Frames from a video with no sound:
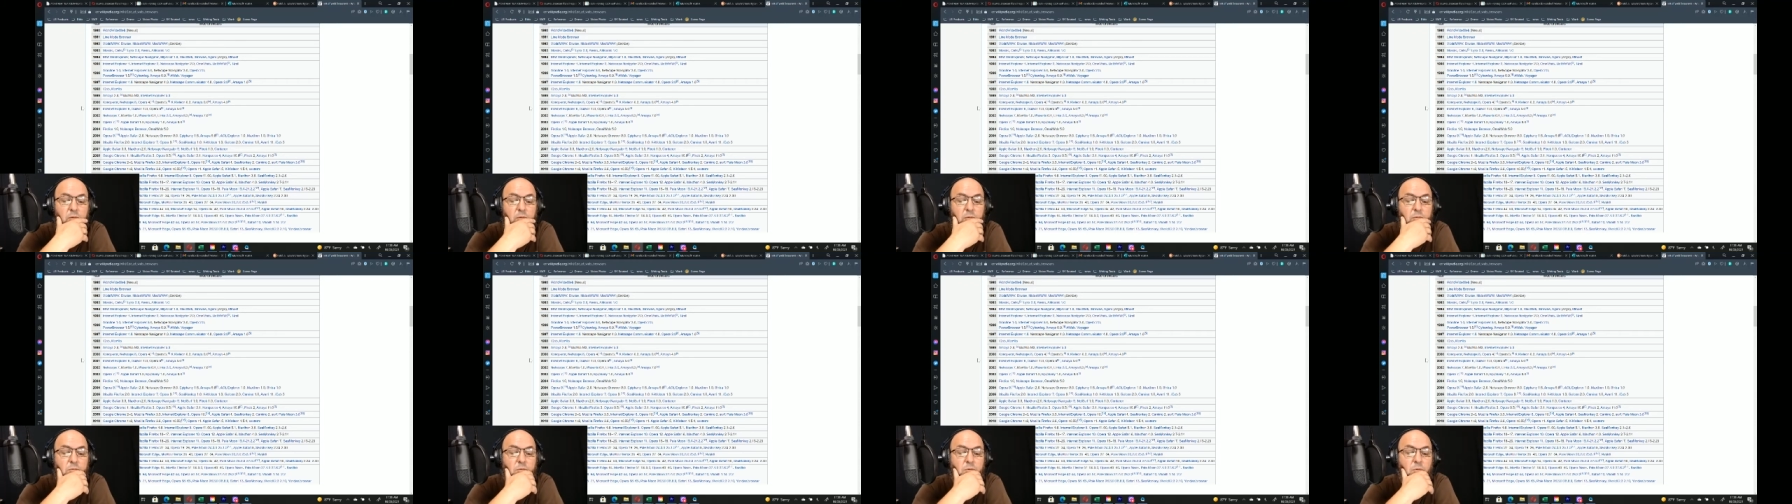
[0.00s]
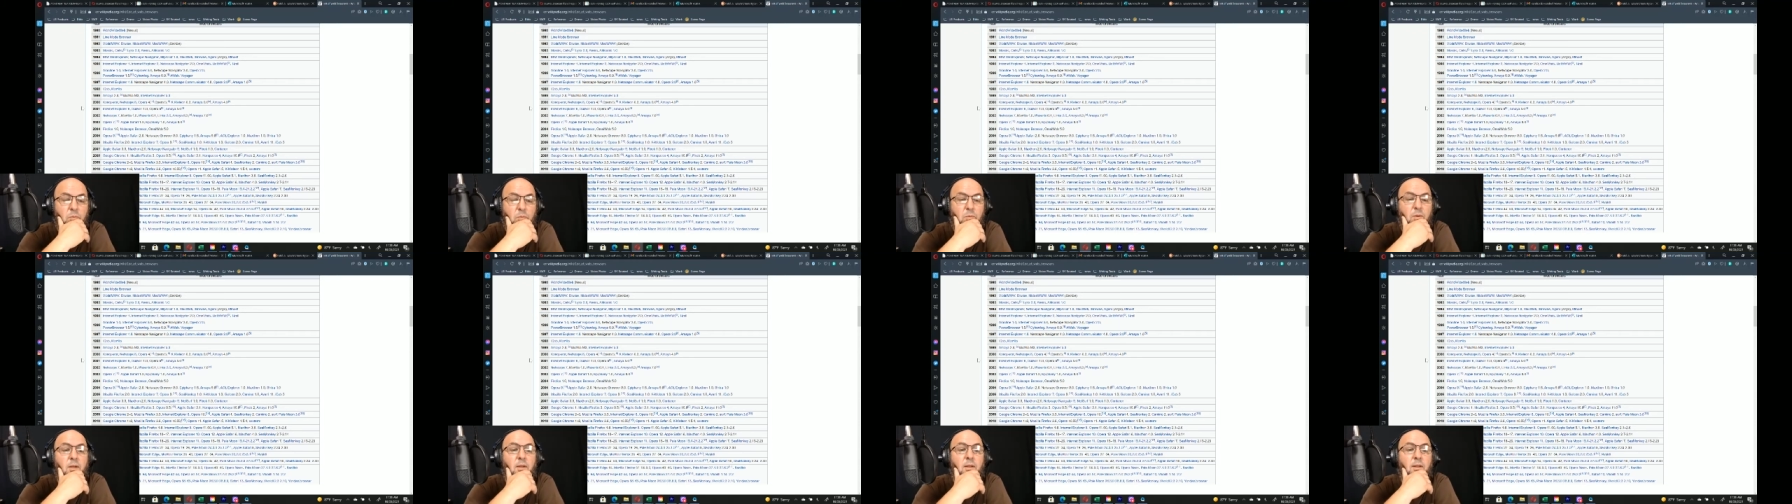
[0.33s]
2
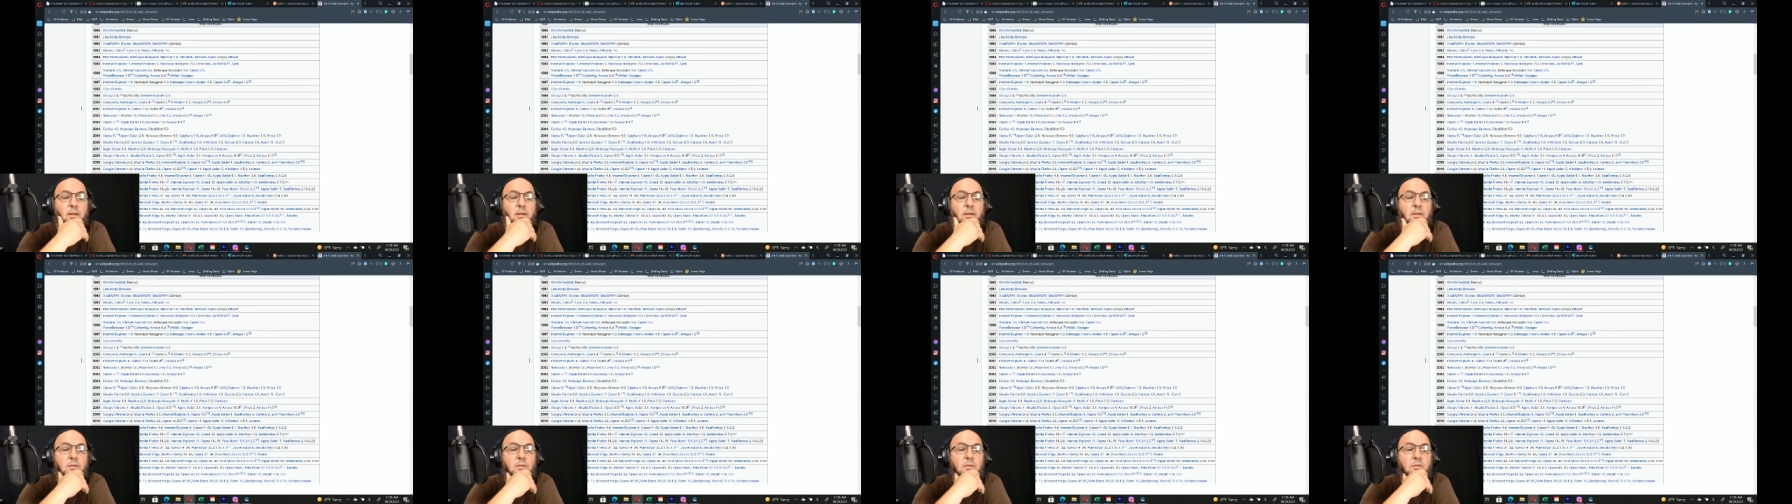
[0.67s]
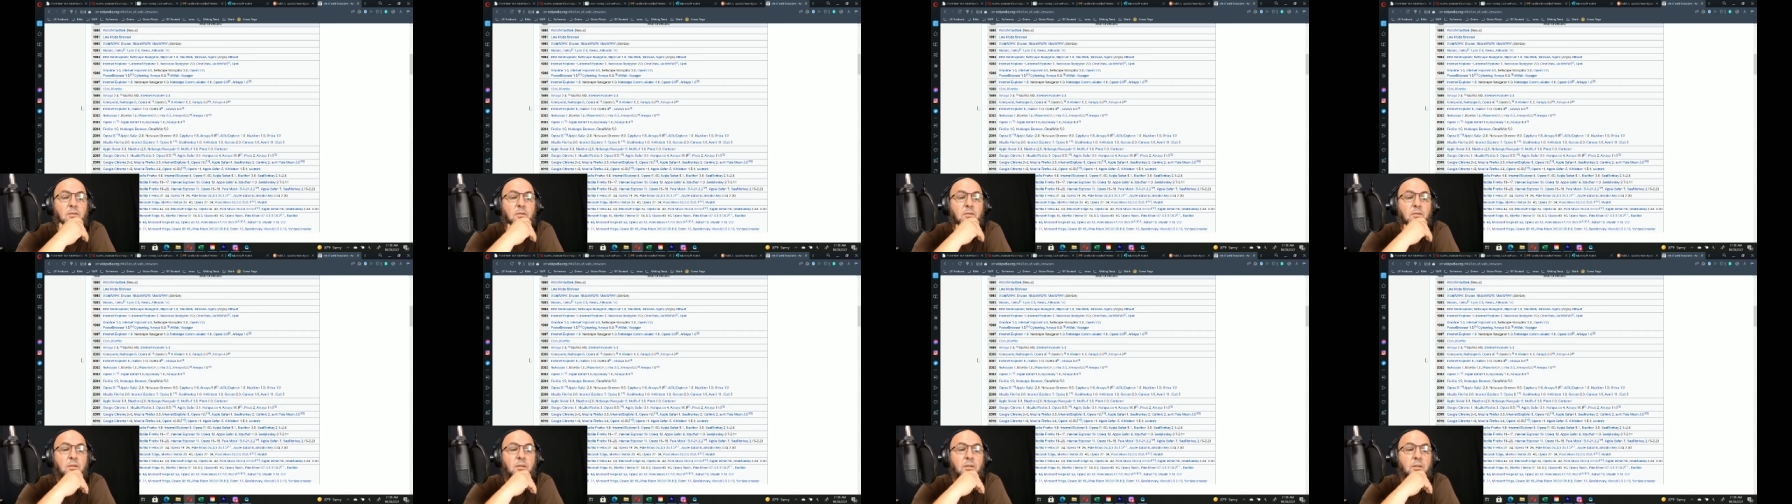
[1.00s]
decades,
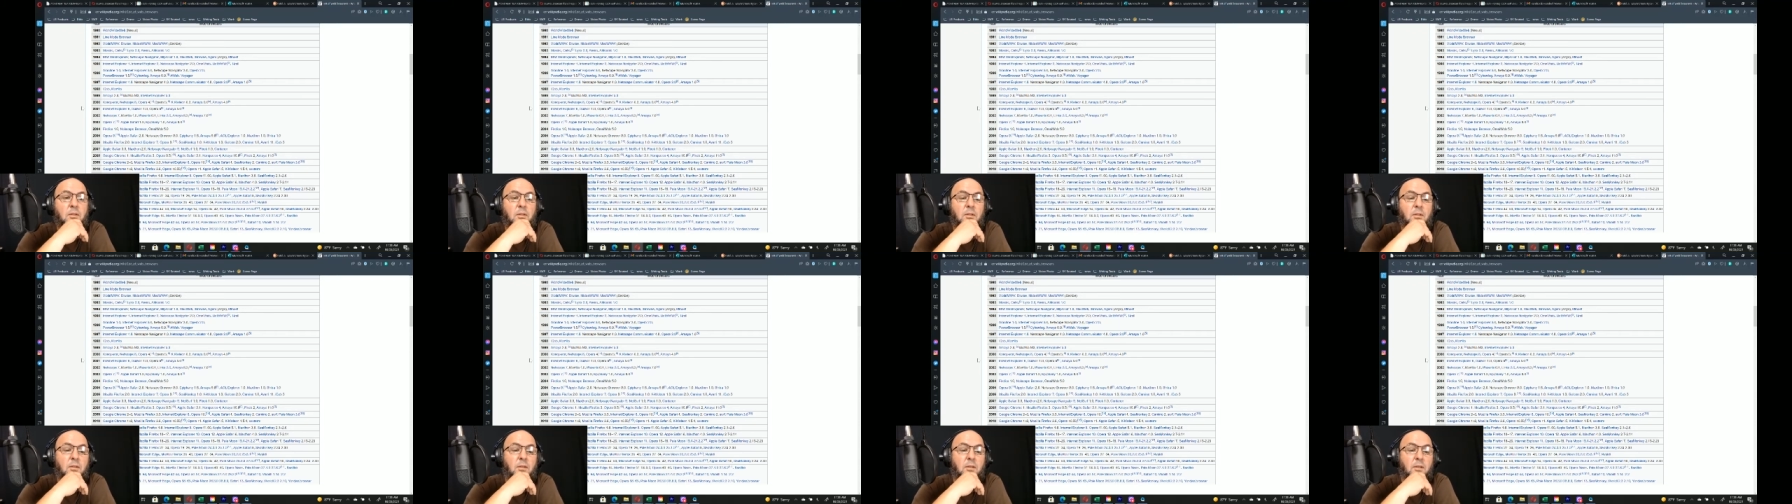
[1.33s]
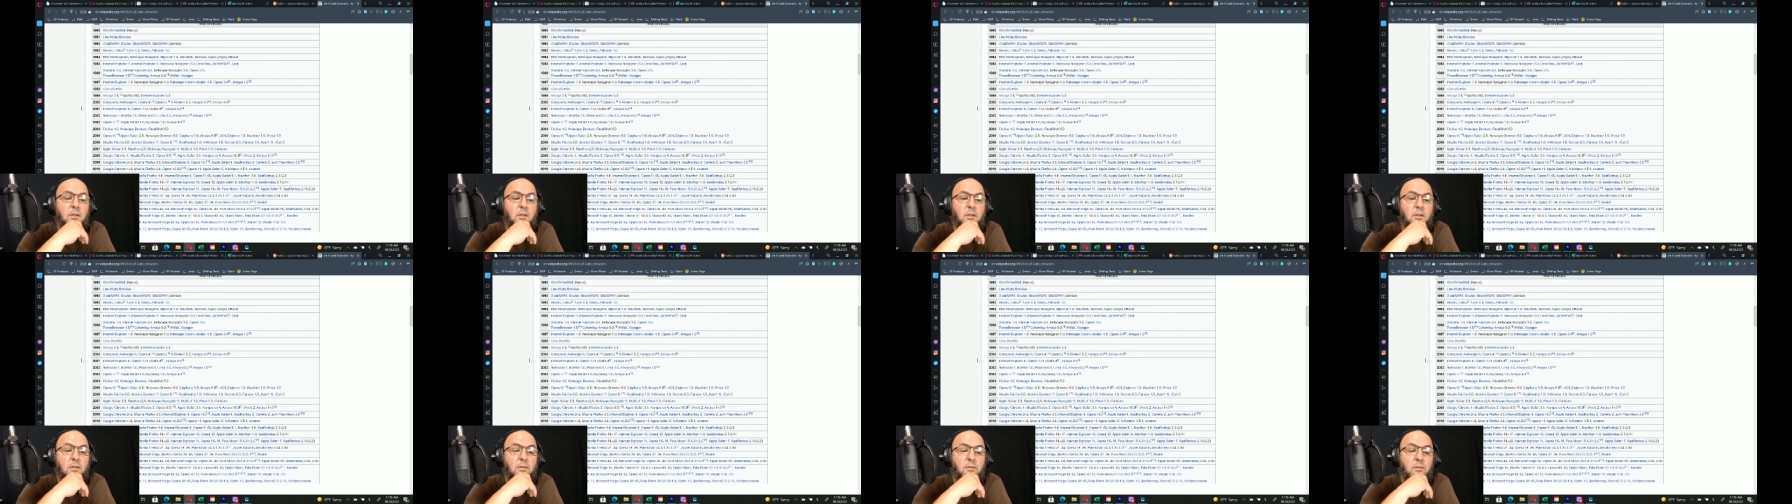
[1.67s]

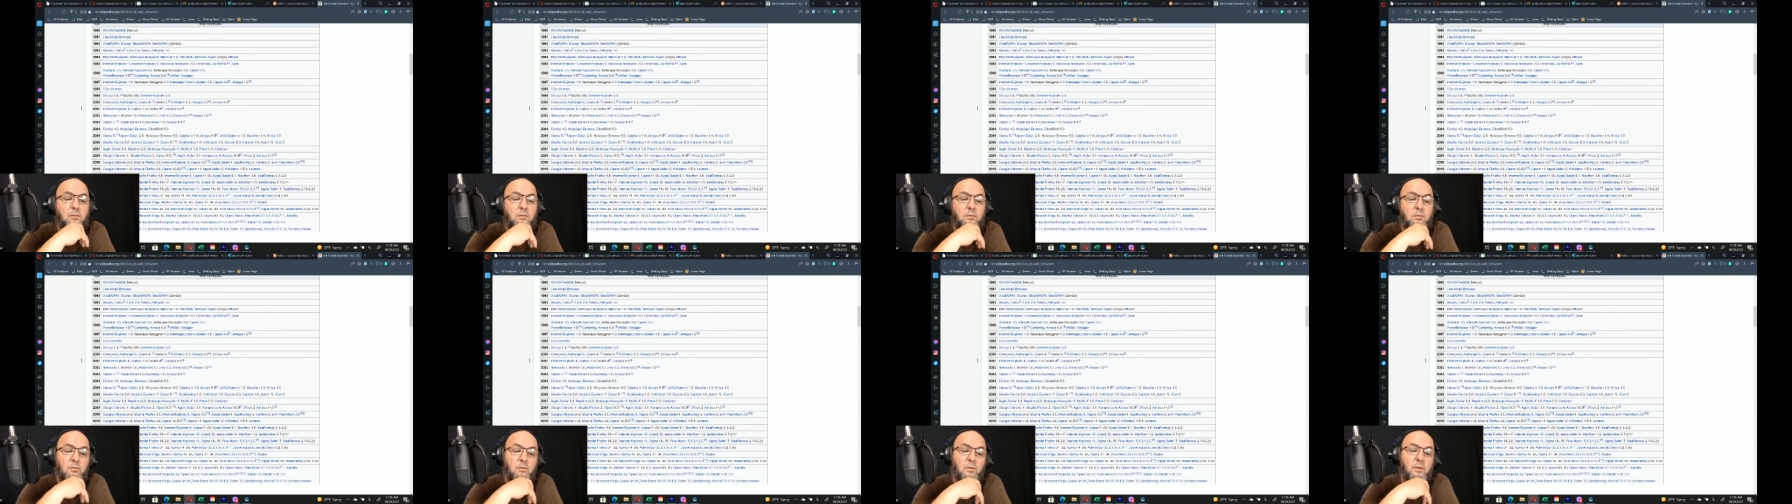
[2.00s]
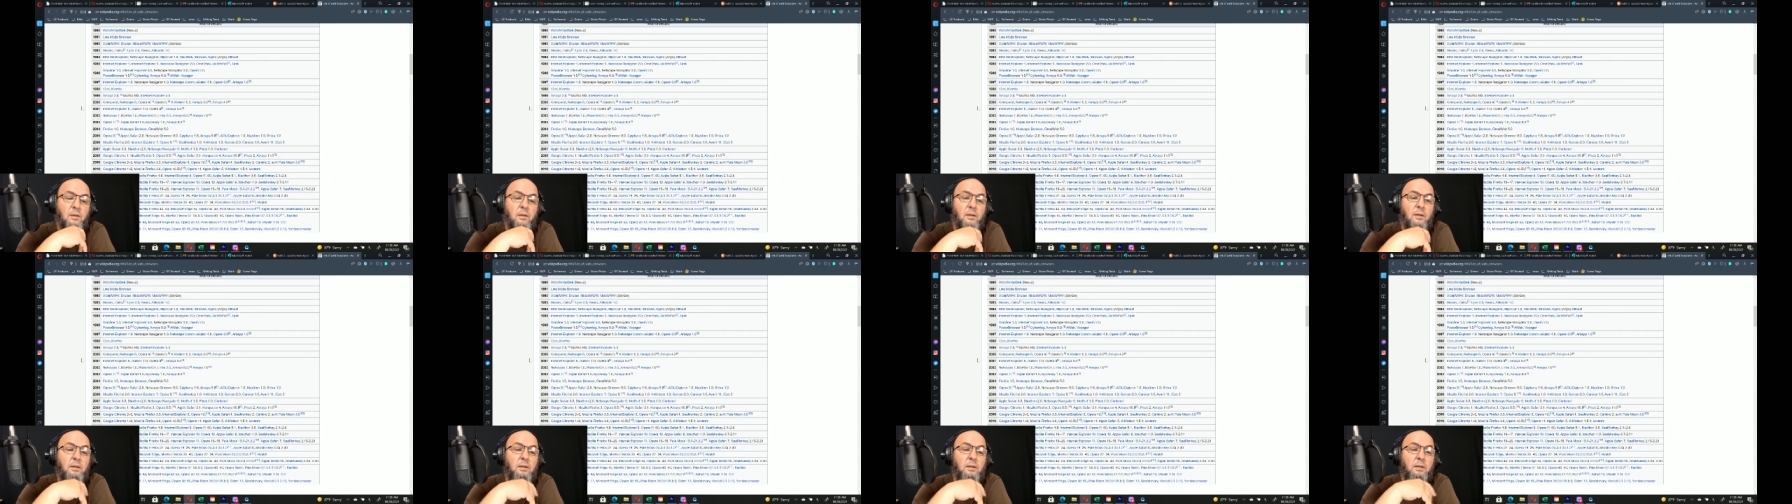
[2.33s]
3
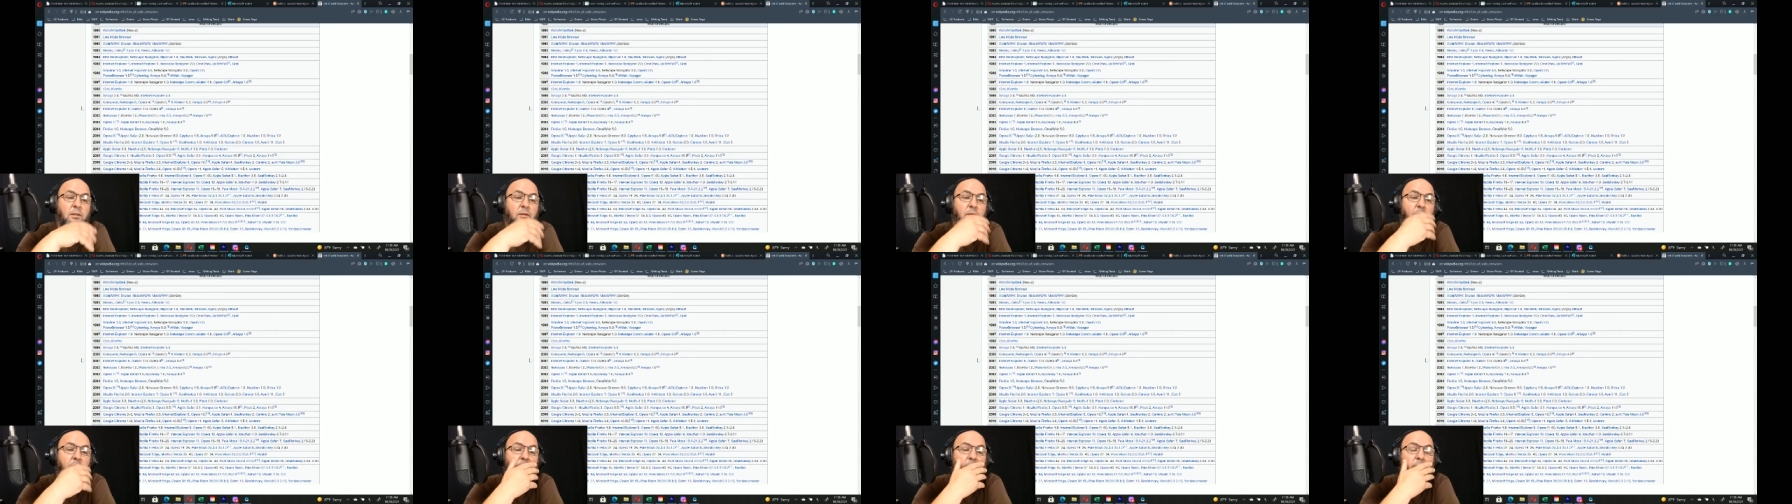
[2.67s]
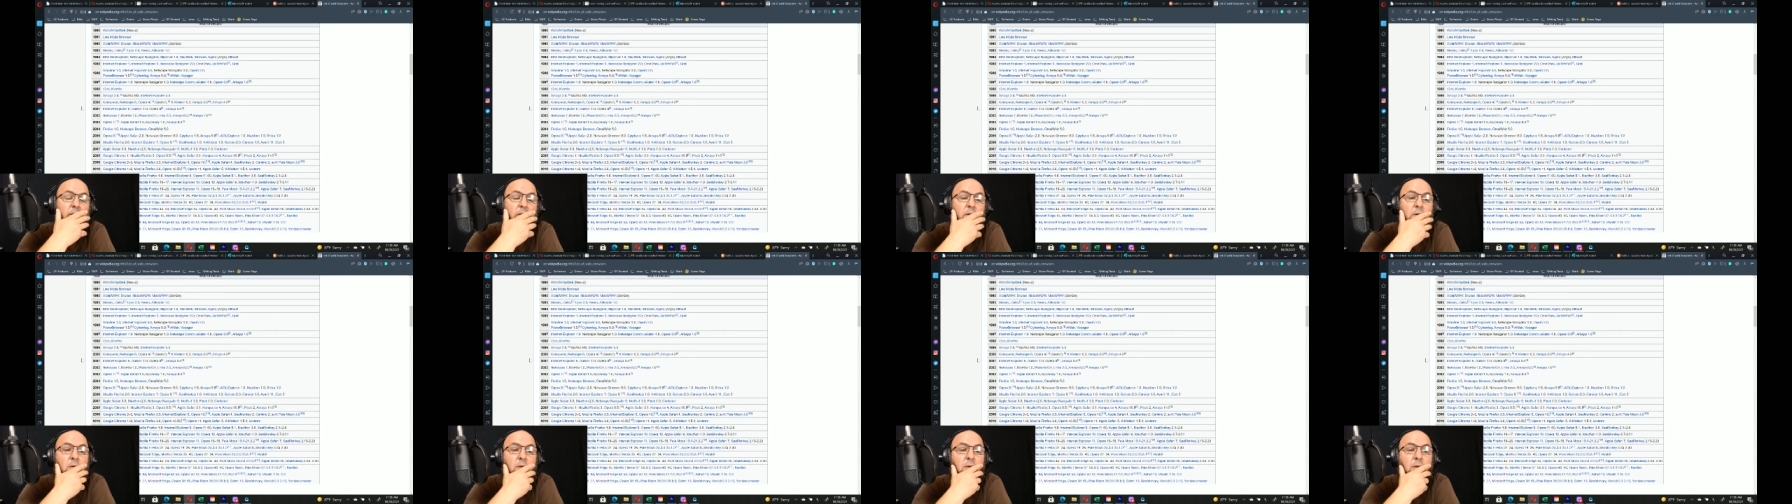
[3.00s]
decades
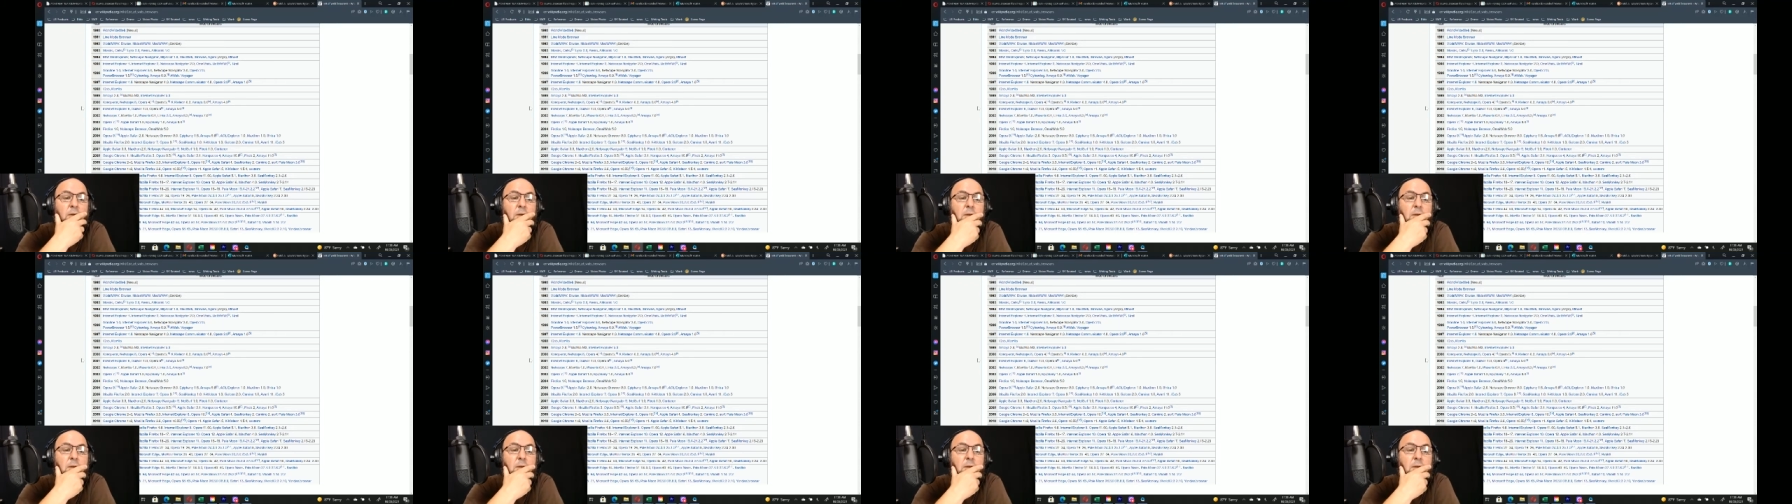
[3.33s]
basically,